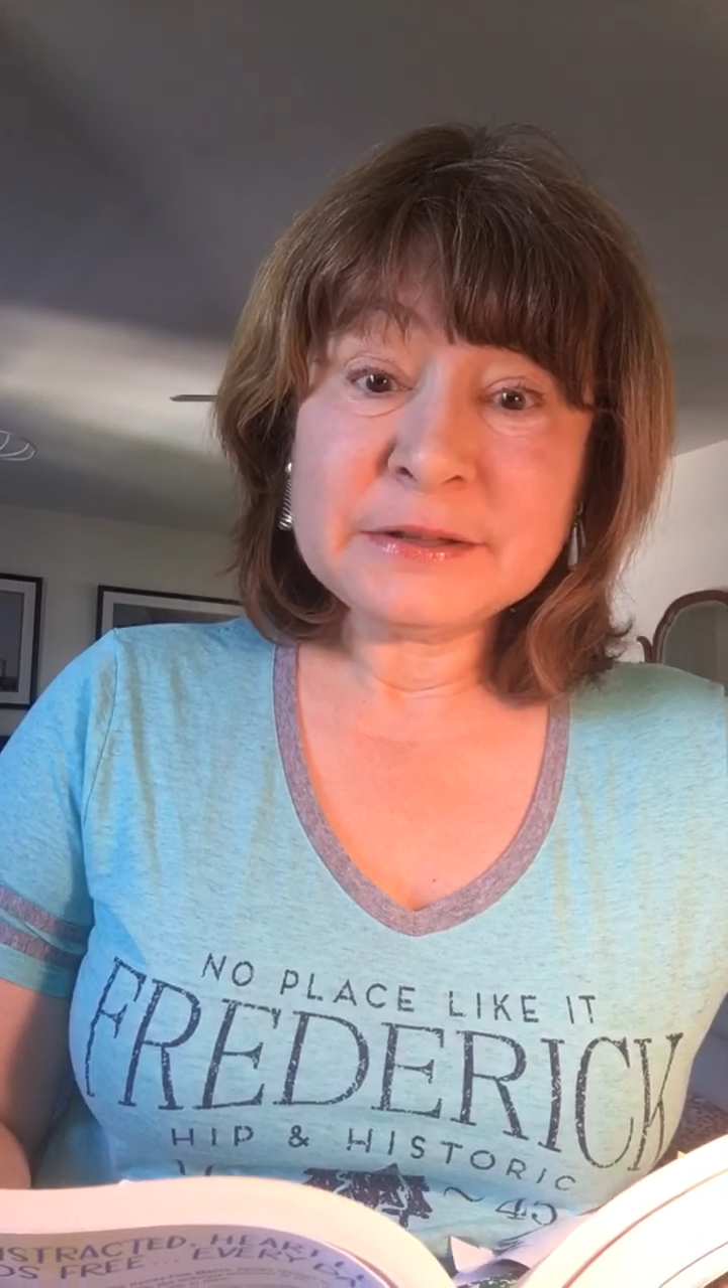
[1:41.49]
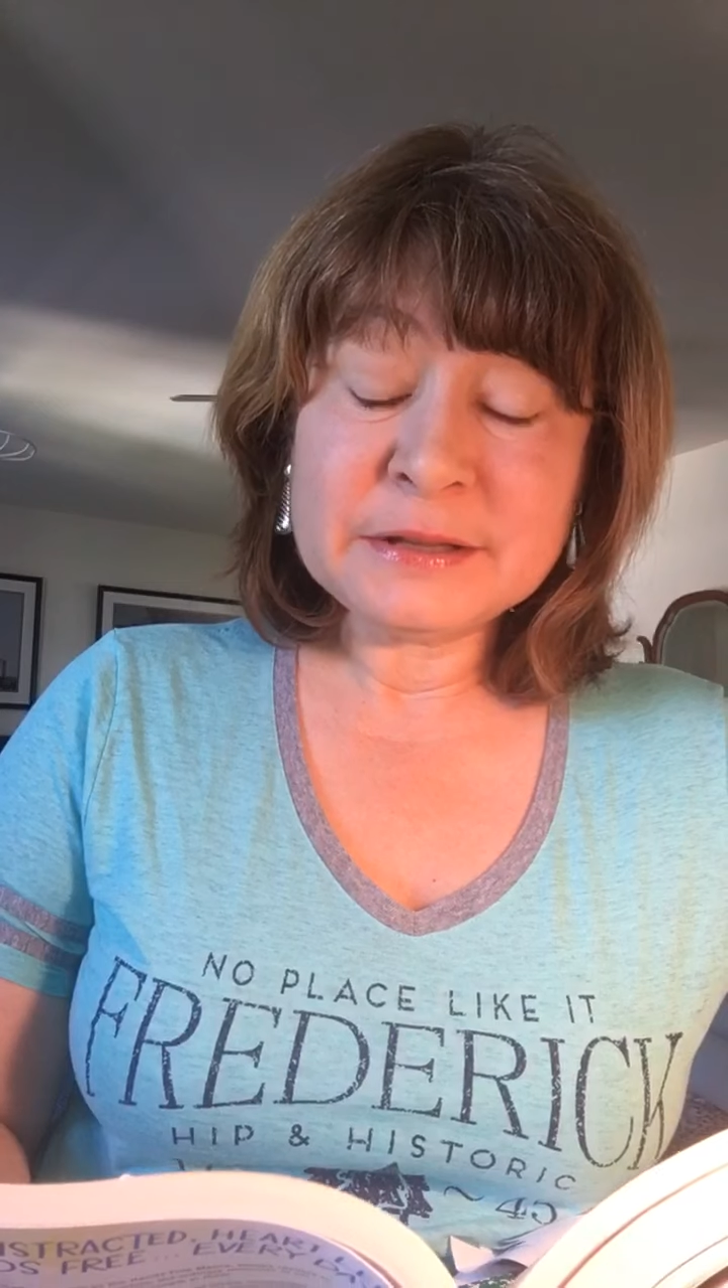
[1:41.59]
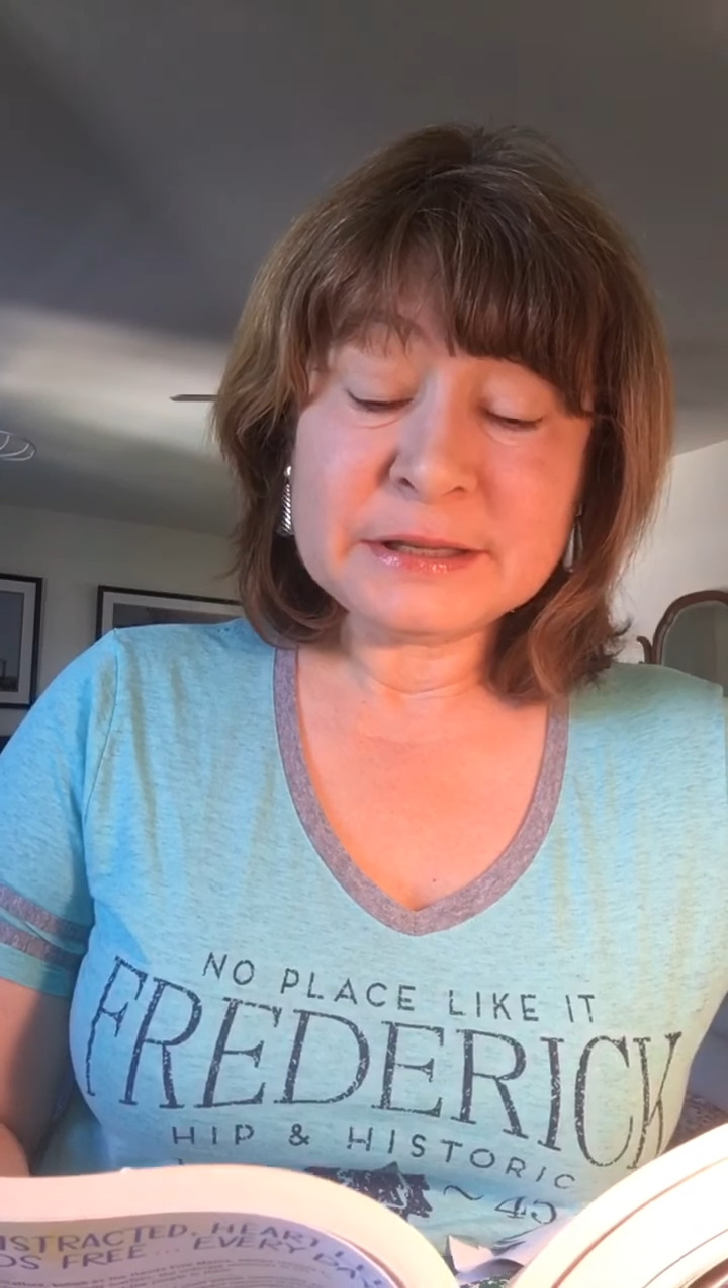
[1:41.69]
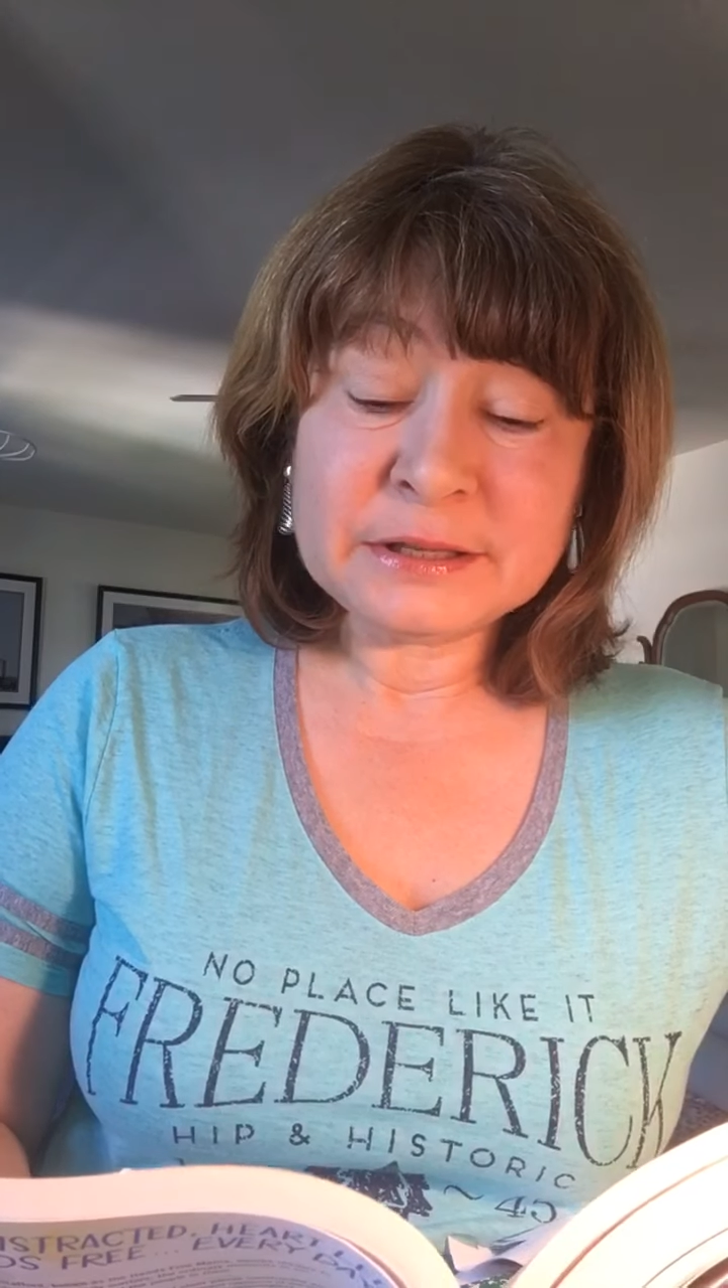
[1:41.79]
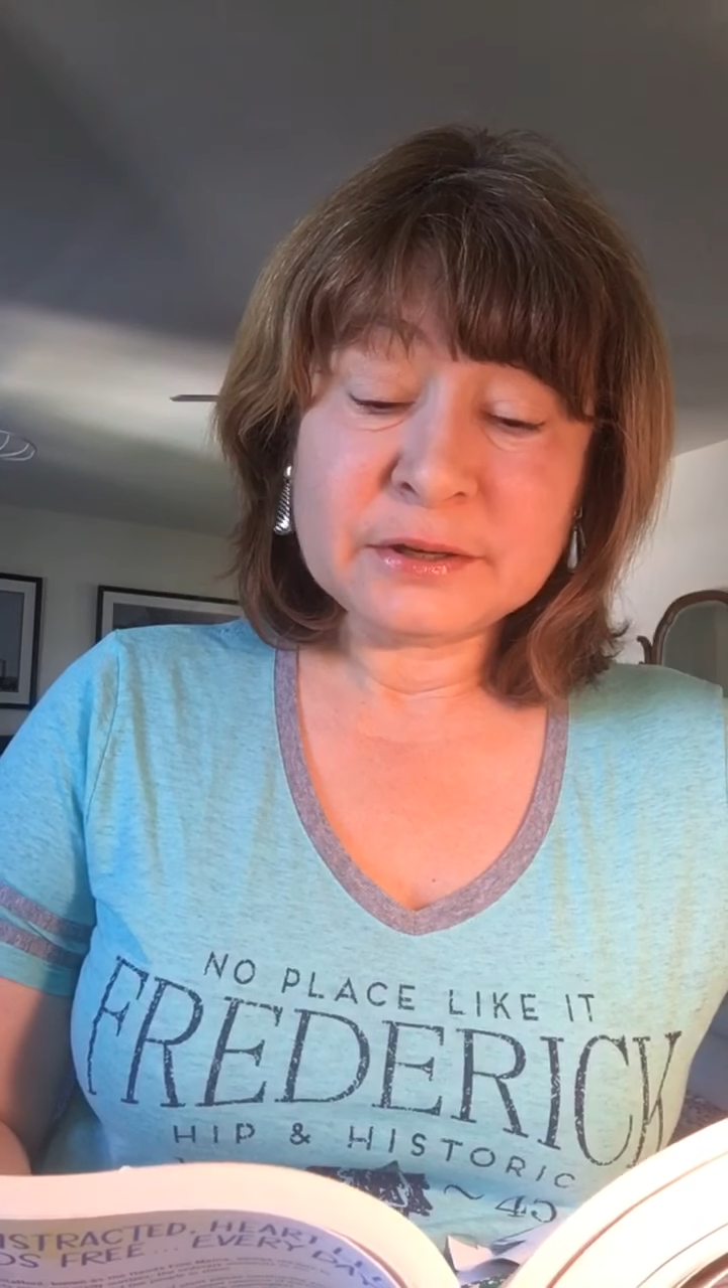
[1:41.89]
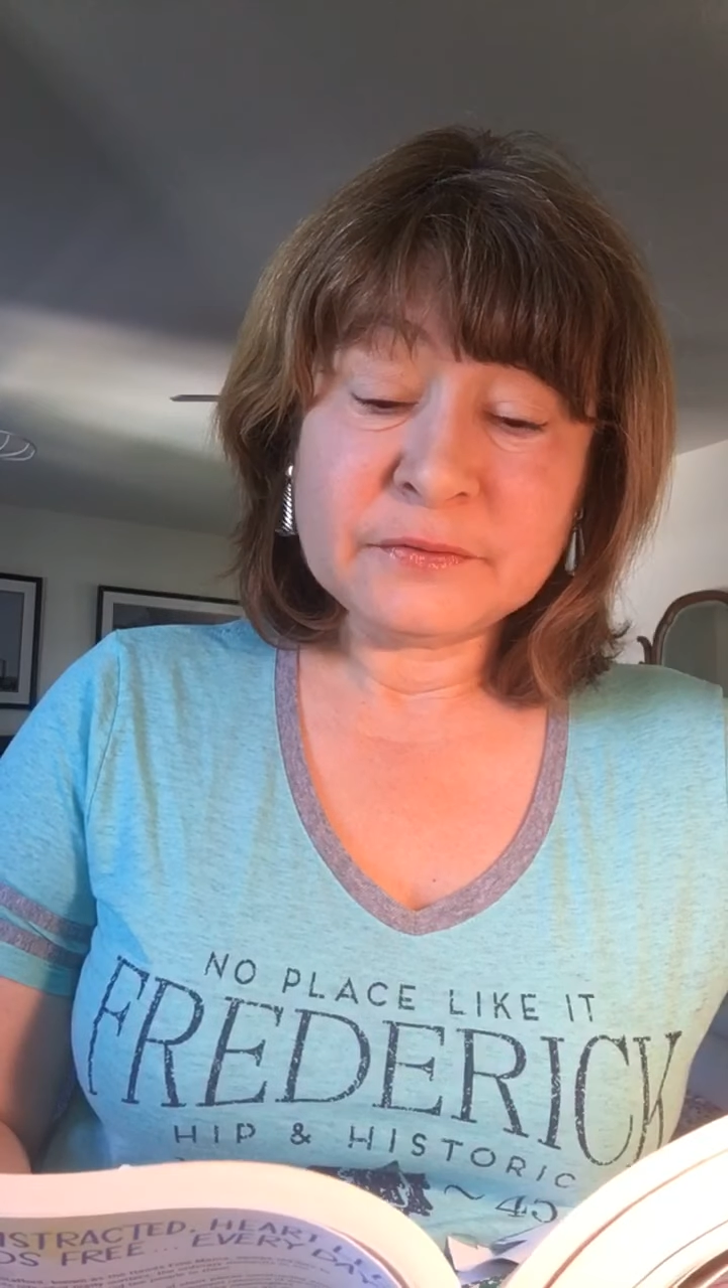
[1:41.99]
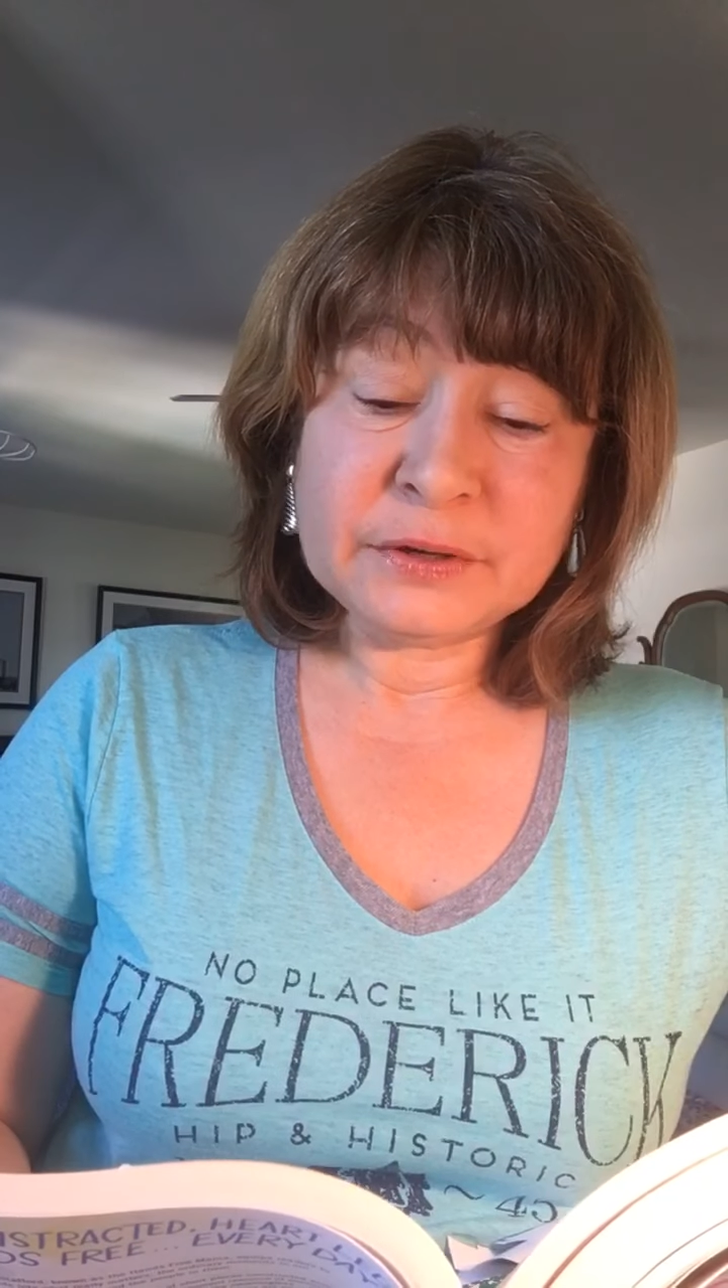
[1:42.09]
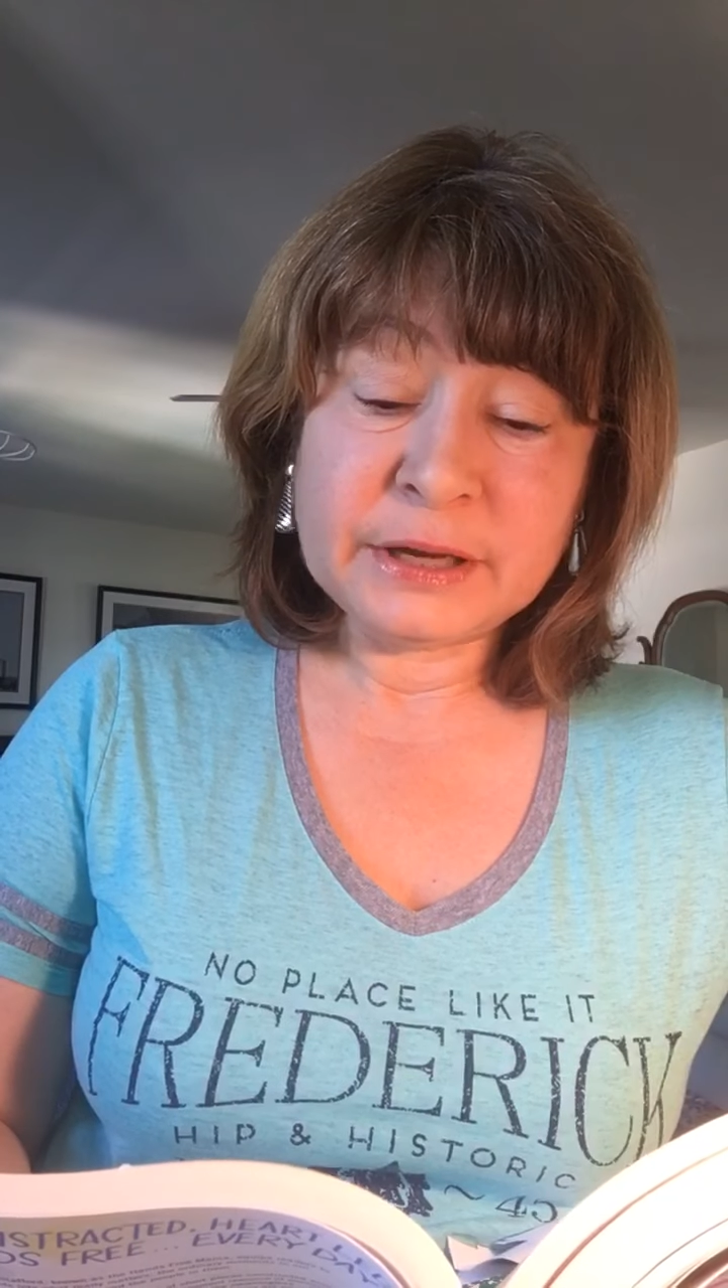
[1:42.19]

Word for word: the silver